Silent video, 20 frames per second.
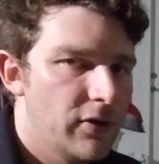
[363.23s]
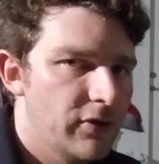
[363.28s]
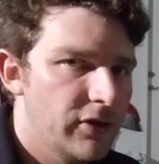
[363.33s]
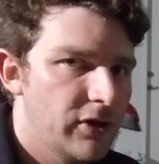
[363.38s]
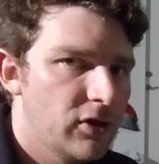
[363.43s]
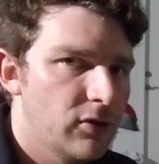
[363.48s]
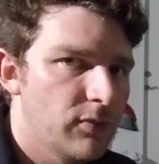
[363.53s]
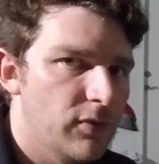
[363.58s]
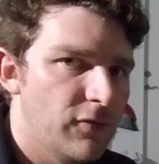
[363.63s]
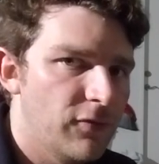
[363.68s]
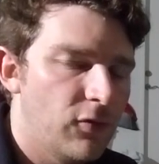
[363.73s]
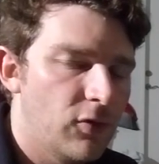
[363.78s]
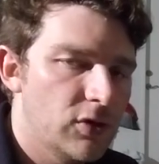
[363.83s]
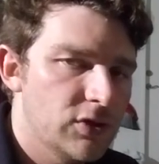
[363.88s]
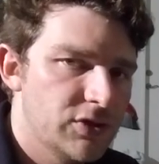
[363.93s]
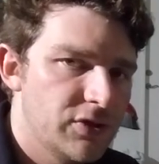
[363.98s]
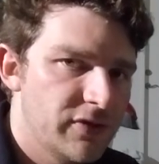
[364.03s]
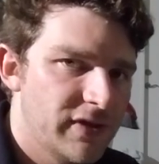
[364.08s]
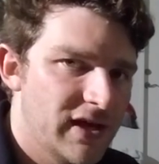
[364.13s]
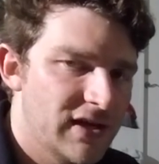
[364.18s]
year before
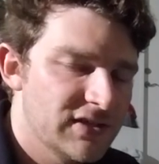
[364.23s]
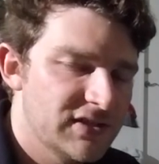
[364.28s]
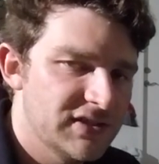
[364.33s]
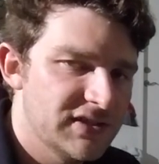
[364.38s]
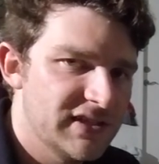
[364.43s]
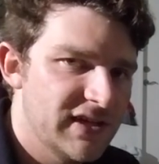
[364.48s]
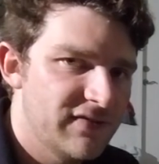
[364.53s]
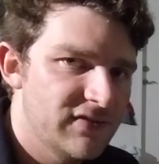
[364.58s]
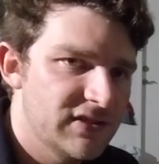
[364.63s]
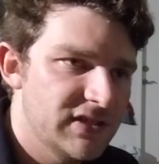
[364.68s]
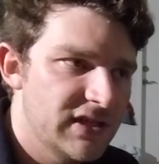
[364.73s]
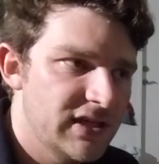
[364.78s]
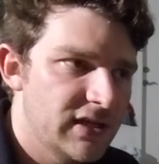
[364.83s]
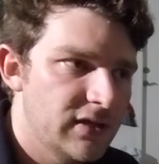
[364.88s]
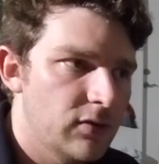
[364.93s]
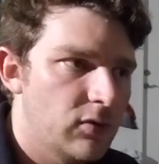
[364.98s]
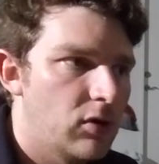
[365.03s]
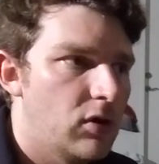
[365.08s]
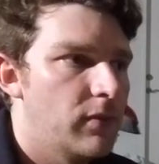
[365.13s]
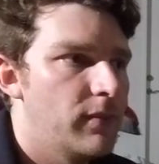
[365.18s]
2017
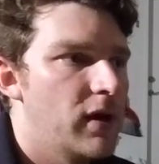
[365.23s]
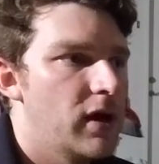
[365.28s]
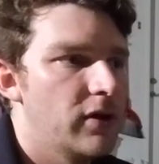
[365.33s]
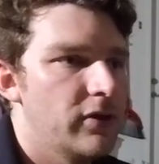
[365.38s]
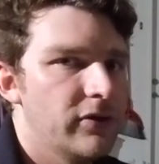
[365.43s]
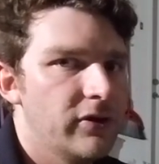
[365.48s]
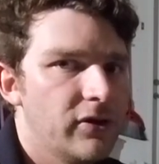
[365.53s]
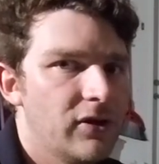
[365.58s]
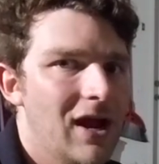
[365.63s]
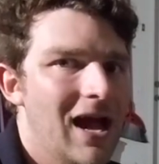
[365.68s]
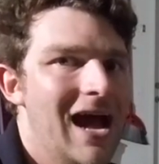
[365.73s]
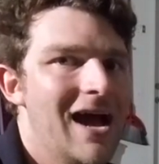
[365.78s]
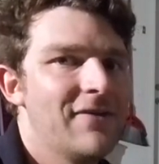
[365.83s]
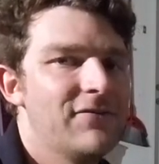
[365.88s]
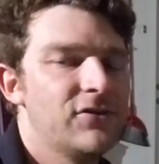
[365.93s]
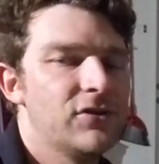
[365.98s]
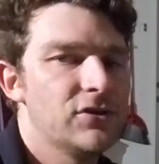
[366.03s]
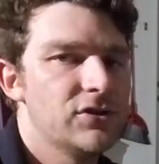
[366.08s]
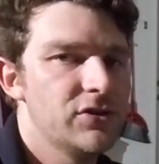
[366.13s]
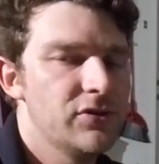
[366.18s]
or a model year
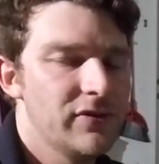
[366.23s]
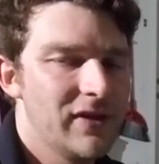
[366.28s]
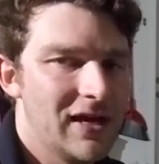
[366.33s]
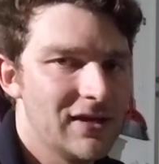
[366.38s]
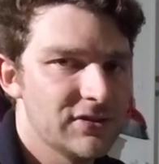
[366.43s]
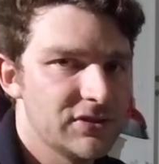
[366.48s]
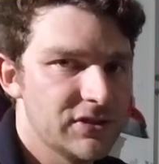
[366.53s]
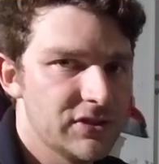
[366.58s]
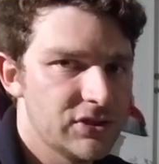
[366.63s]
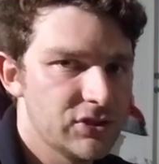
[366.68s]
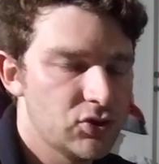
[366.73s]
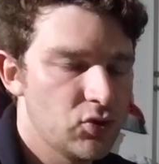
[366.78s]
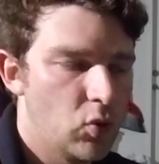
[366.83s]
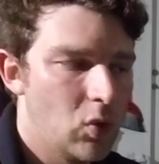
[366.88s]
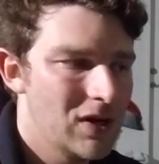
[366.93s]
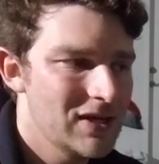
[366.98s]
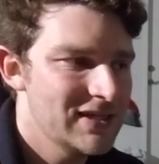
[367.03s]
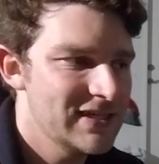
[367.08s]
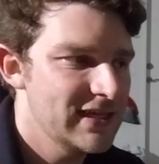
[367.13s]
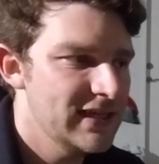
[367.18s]
after
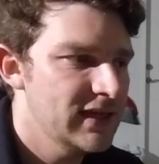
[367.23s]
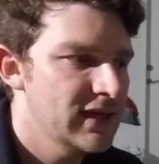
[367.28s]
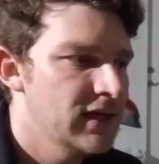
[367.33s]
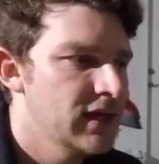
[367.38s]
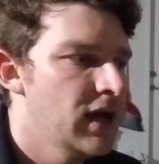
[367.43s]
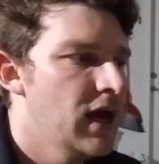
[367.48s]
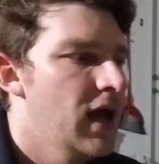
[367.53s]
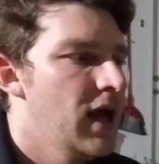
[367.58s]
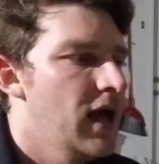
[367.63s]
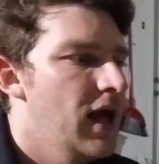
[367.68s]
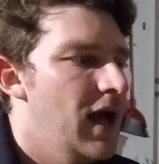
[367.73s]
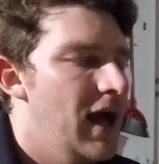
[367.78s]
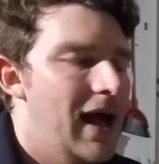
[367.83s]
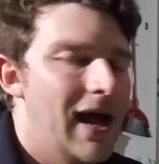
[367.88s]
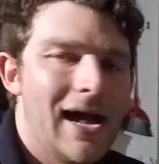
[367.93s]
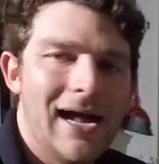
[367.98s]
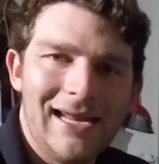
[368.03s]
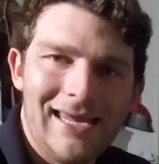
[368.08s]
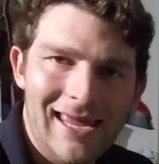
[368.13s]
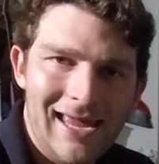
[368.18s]
2020,
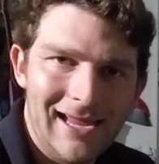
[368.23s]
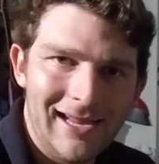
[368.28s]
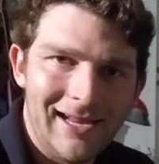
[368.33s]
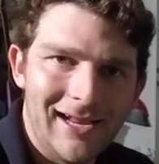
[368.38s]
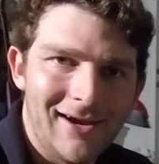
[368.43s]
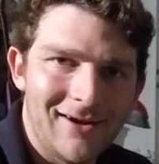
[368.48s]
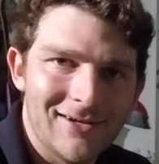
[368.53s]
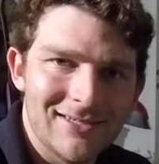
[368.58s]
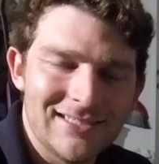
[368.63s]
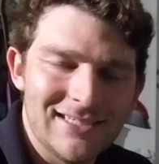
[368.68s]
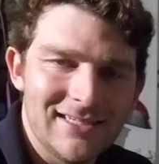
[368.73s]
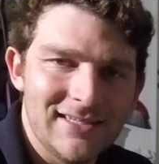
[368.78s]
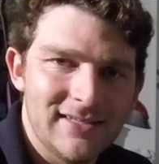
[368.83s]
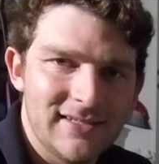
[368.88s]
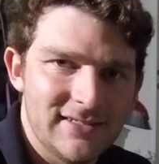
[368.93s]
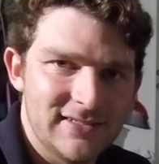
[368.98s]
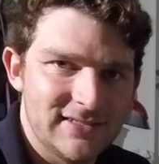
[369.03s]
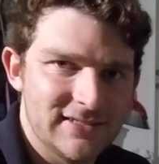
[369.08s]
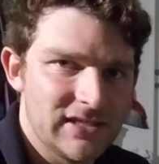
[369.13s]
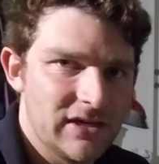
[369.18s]
I can't guarantee that
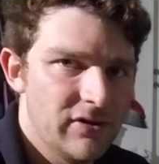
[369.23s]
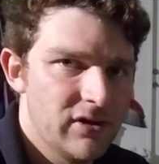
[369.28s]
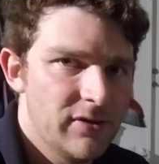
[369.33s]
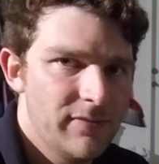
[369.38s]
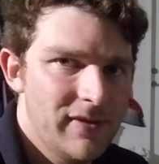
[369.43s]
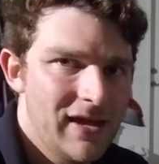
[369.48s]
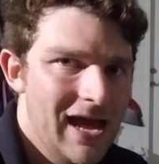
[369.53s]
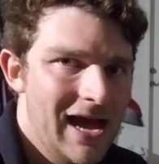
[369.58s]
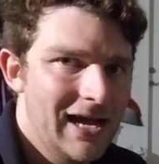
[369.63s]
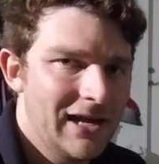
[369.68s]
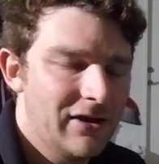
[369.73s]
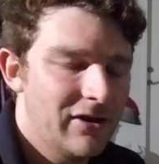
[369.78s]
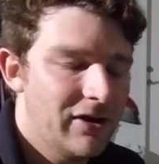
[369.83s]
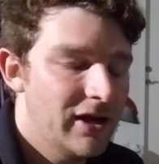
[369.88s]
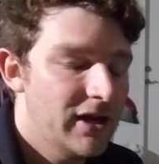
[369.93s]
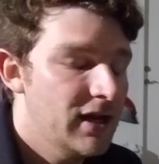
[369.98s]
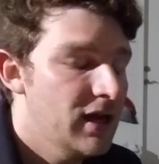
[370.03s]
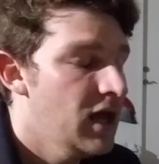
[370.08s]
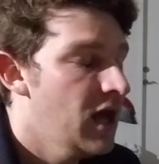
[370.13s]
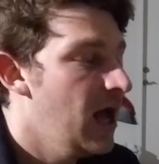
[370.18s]
this is going to be
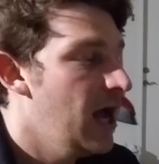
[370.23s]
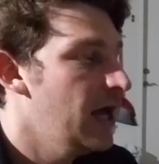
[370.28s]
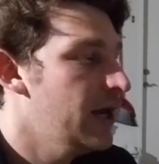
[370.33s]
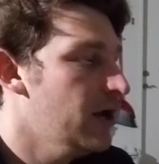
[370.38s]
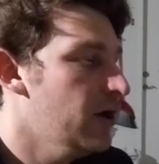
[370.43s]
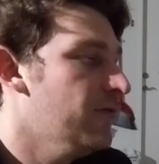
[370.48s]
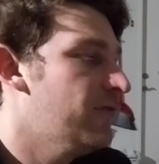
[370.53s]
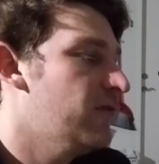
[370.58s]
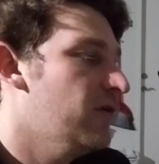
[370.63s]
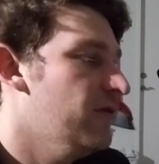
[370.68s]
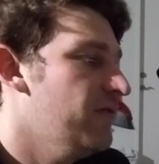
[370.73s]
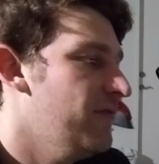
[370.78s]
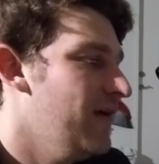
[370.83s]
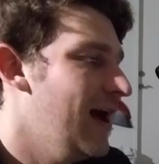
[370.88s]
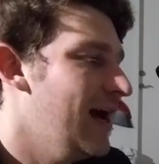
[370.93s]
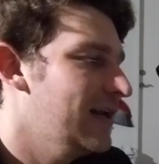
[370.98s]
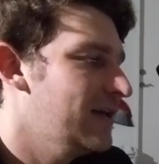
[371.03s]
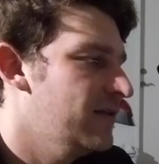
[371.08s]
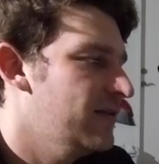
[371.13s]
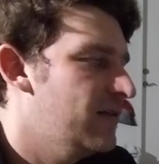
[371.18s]
accurate. I know for a
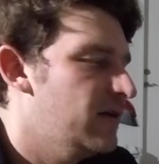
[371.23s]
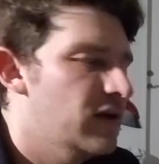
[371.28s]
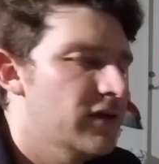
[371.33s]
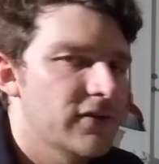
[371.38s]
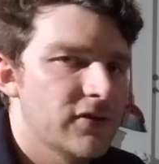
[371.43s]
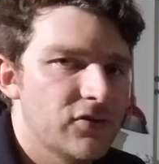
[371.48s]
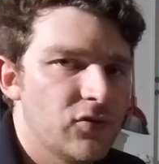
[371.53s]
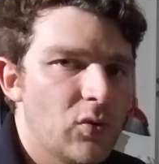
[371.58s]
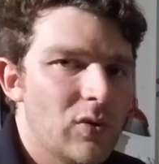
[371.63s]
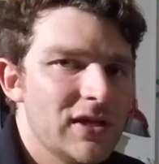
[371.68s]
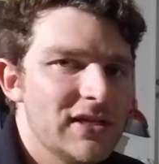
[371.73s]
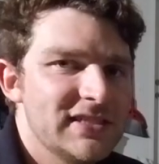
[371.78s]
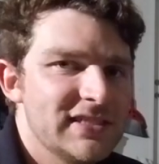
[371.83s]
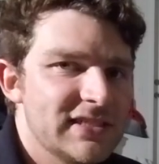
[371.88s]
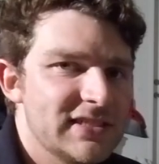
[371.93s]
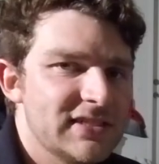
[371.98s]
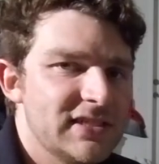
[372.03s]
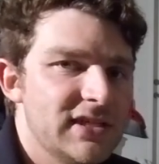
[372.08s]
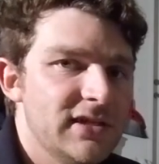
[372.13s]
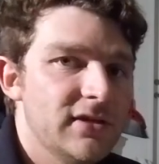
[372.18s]
fact that on the
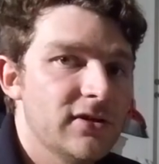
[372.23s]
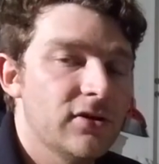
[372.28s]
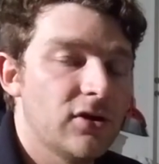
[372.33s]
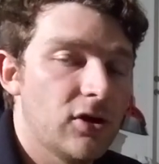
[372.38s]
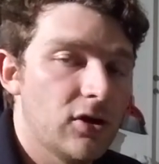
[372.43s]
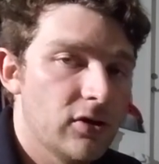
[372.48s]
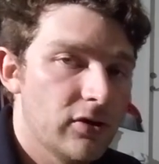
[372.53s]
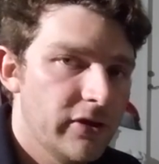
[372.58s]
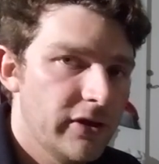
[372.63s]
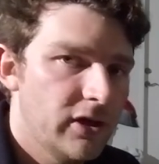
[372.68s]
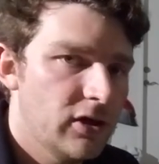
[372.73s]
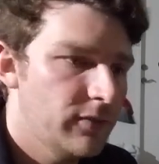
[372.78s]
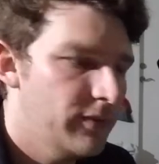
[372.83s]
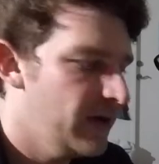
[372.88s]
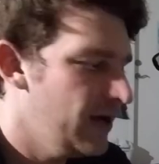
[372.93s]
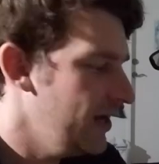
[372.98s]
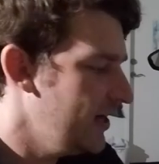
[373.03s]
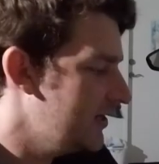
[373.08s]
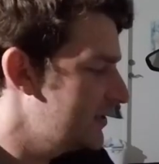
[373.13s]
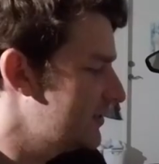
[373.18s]
2016 and earlier
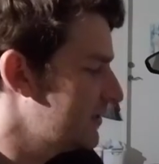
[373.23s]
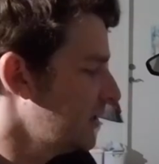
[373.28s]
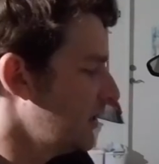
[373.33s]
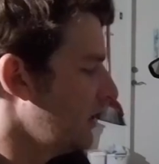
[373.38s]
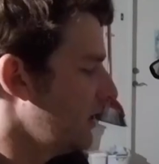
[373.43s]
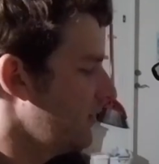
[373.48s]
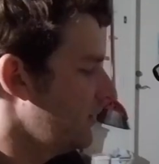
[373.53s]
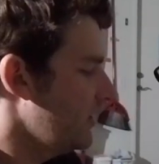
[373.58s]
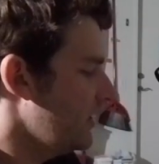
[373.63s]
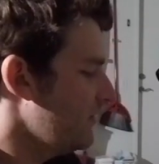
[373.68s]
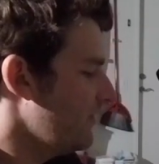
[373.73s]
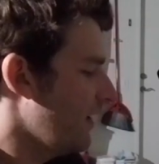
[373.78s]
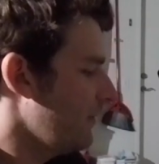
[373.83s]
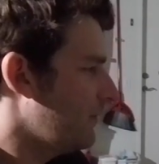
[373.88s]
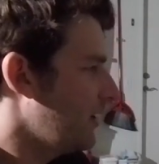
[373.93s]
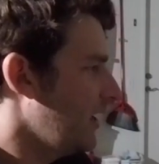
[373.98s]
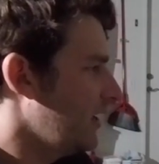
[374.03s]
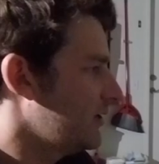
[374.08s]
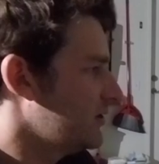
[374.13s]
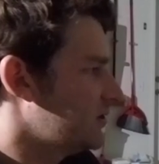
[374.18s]
bikes, the EVAP
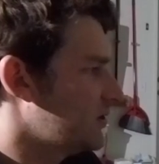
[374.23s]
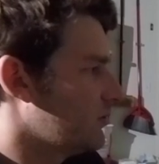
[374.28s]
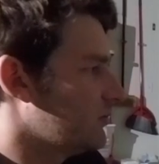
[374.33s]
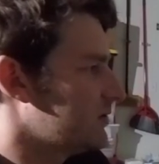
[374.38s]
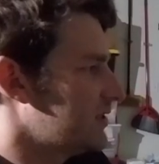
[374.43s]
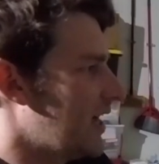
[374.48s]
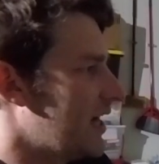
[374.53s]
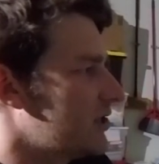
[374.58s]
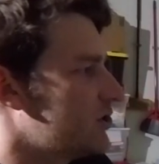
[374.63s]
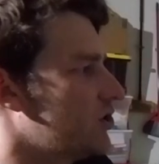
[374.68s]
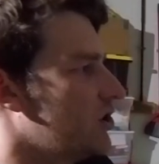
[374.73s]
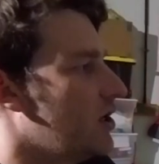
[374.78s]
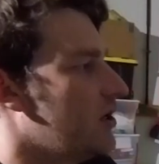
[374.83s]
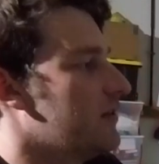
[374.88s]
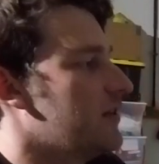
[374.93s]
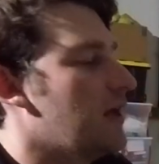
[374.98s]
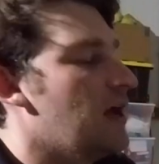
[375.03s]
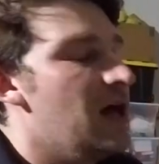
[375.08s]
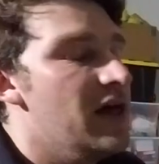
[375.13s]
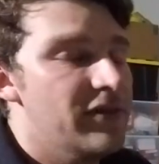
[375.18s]
canister was actually on
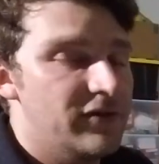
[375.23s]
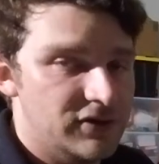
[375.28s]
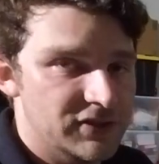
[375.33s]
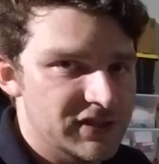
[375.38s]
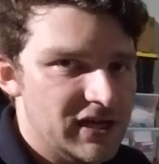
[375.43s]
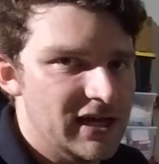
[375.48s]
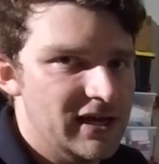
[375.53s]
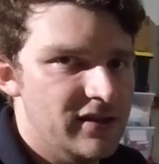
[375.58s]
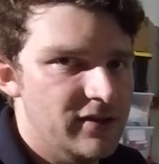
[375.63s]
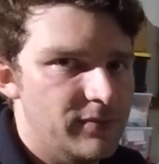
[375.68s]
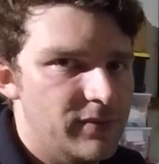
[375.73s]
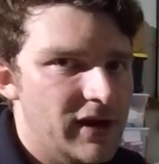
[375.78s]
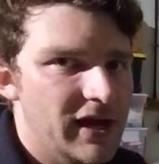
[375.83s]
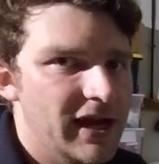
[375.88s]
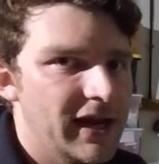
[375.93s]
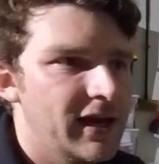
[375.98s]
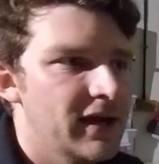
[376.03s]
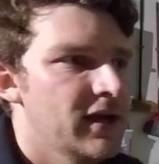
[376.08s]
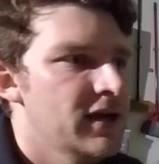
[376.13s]
the other side of the bike,